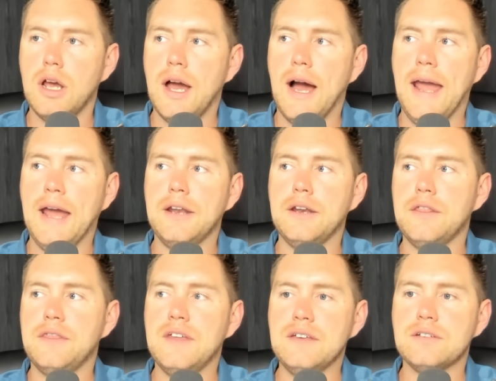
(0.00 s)
And
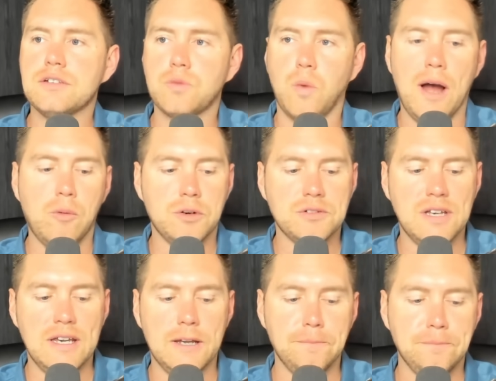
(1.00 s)
this is why we're
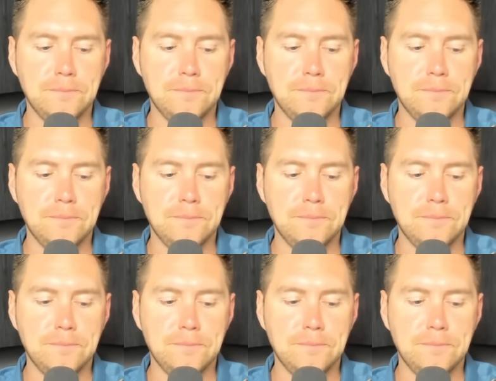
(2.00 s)
seeing